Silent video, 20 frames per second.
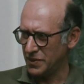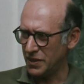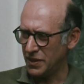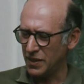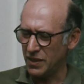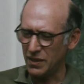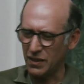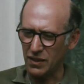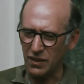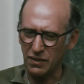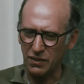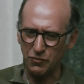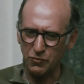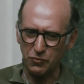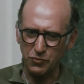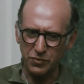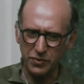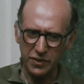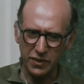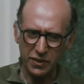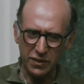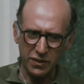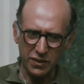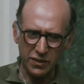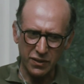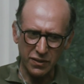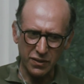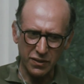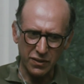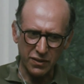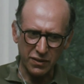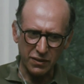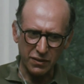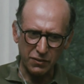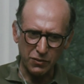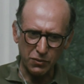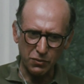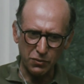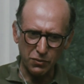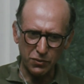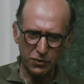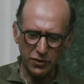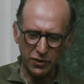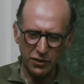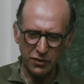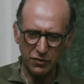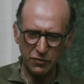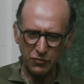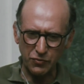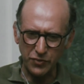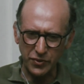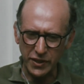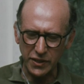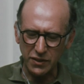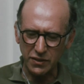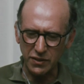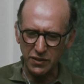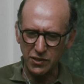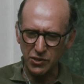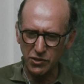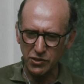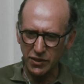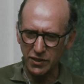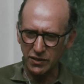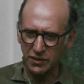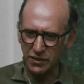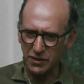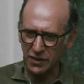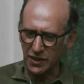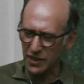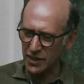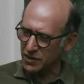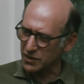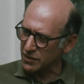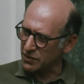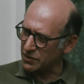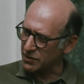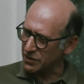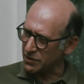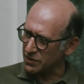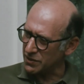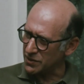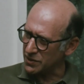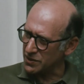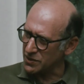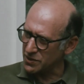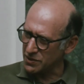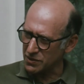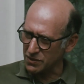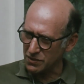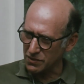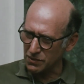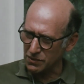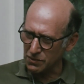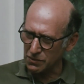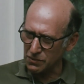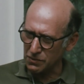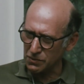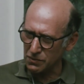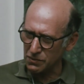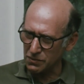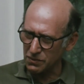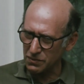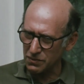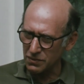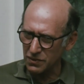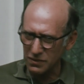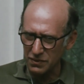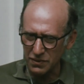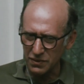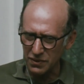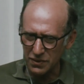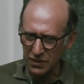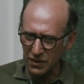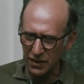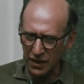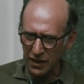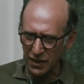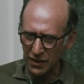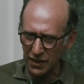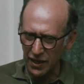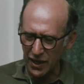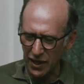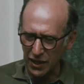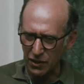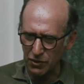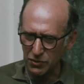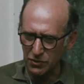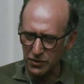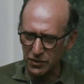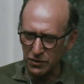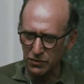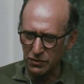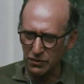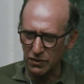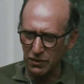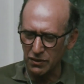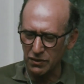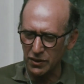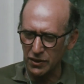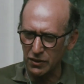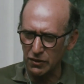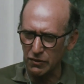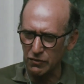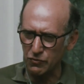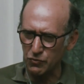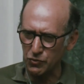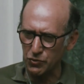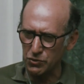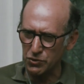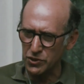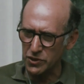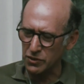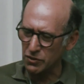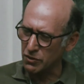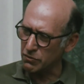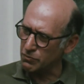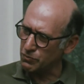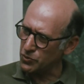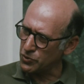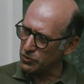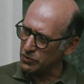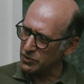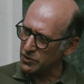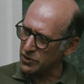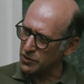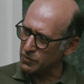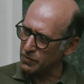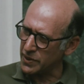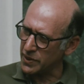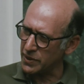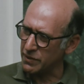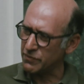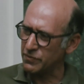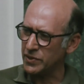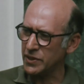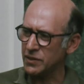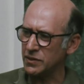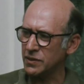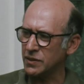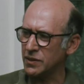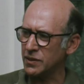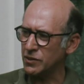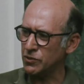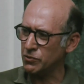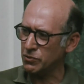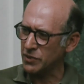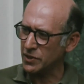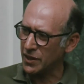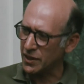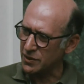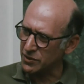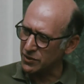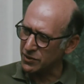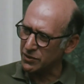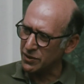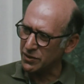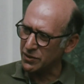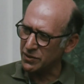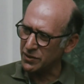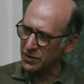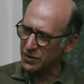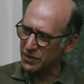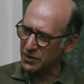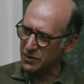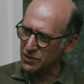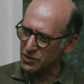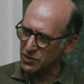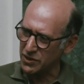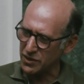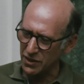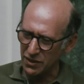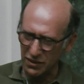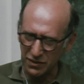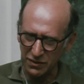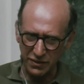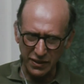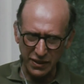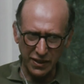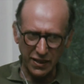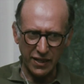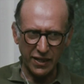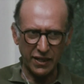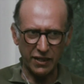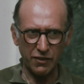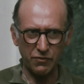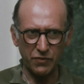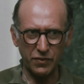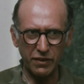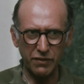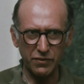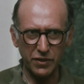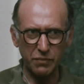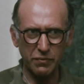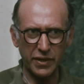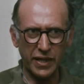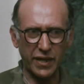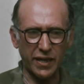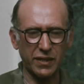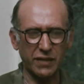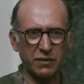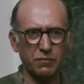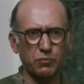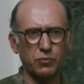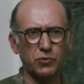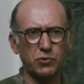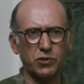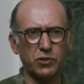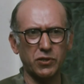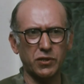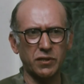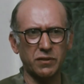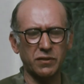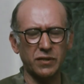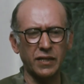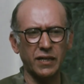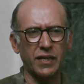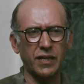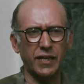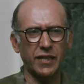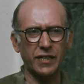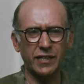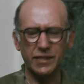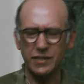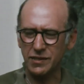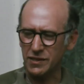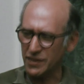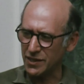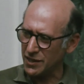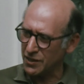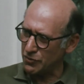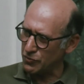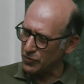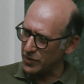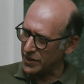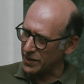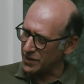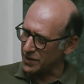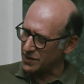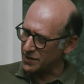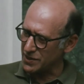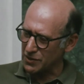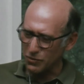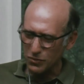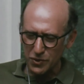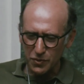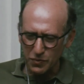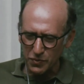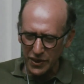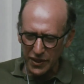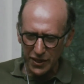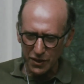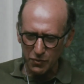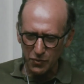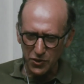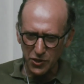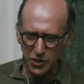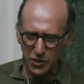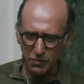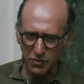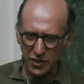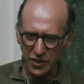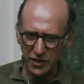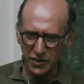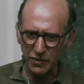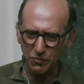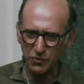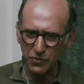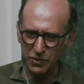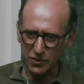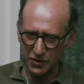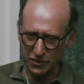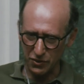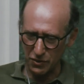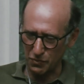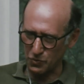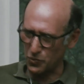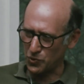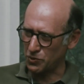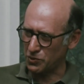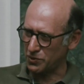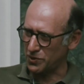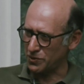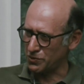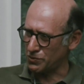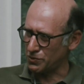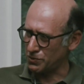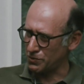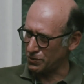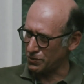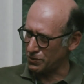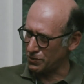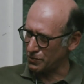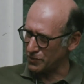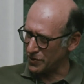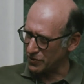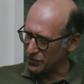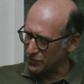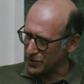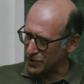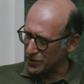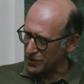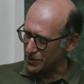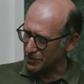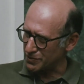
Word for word: If uh, you don't fit in certain categories, you are out and you only confuse the computers by inventing a new category and so on. If every man puts on his real face, there wouldn't be any possibility for the computer to, to perform.